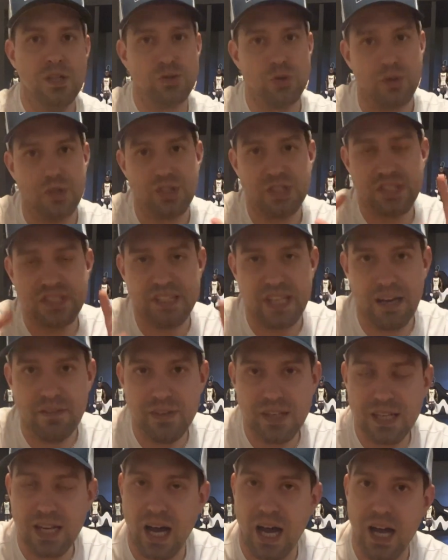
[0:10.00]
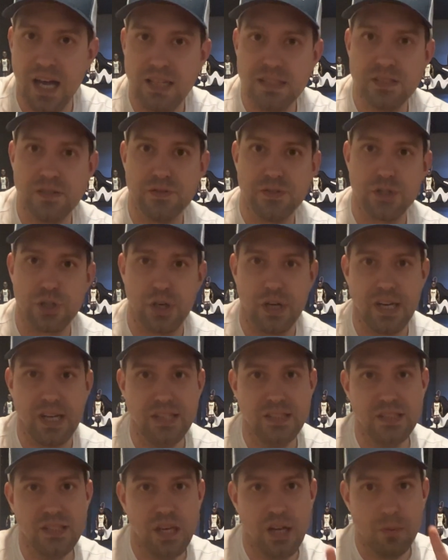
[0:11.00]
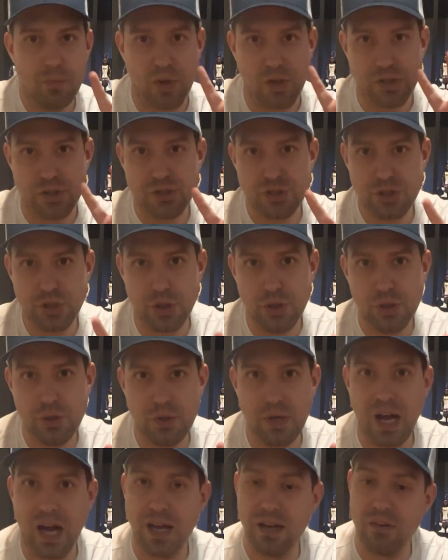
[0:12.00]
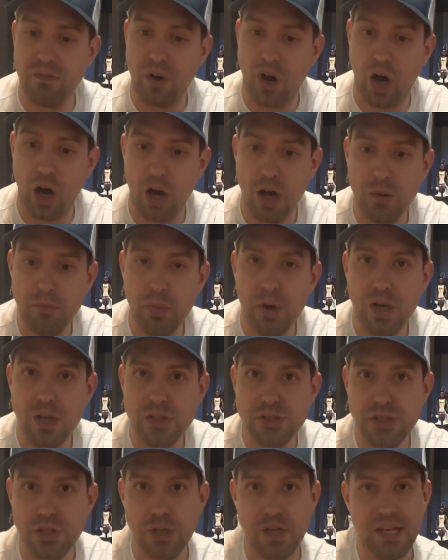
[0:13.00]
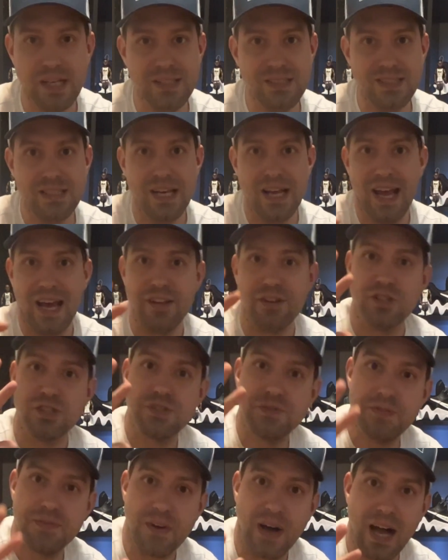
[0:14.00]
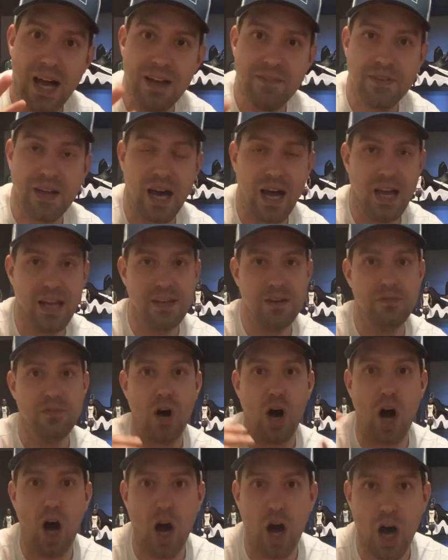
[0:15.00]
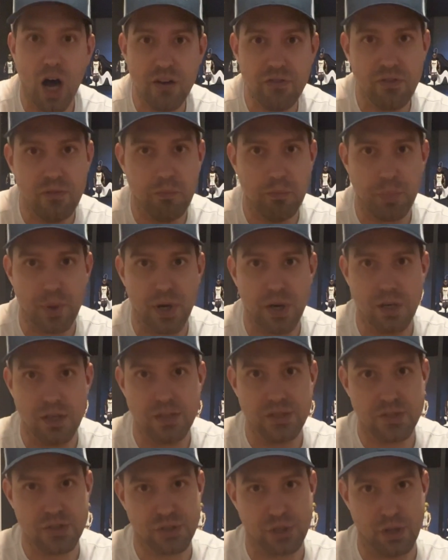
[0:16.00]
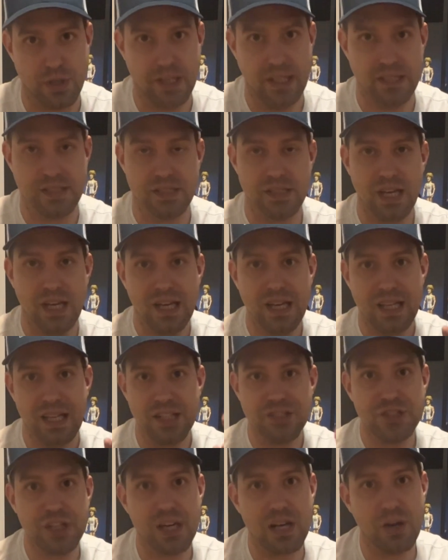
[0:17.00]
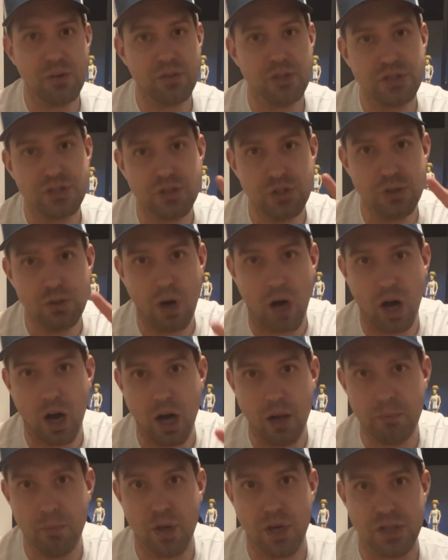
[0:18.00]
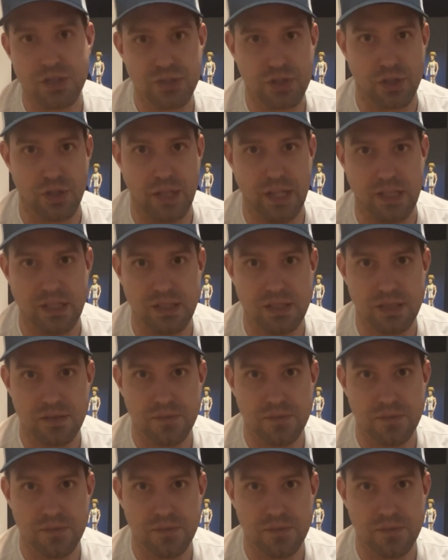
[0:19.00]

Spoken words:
So there's 7 kinds of screens, but there's 2 kind of on-ball screens and there's 5 kind of off-ball screens. Let's check out the 2 on-ball screens.